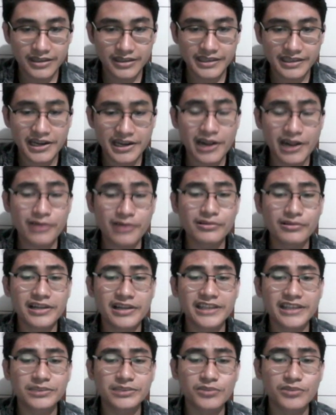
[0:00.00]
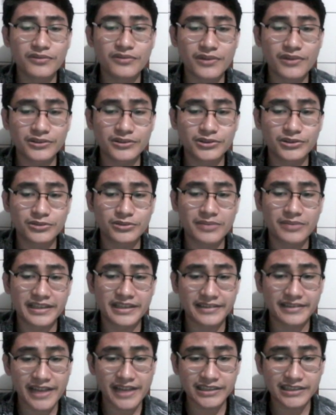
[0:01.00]
Now, let's move on to
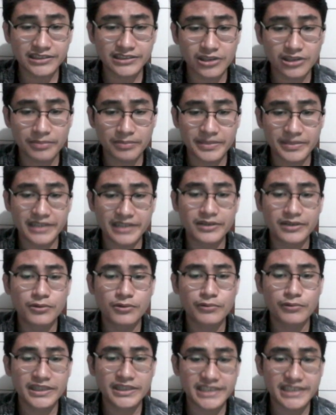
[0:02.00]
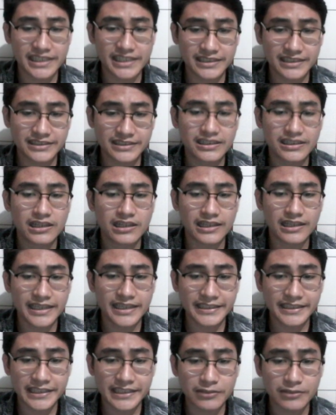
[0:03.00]
my next topic, which is
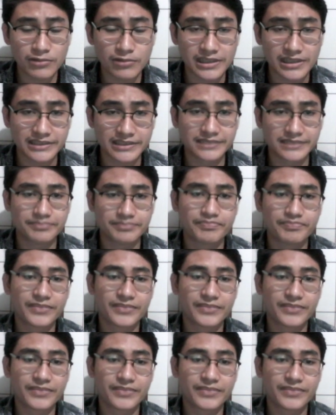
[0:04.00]
linking words.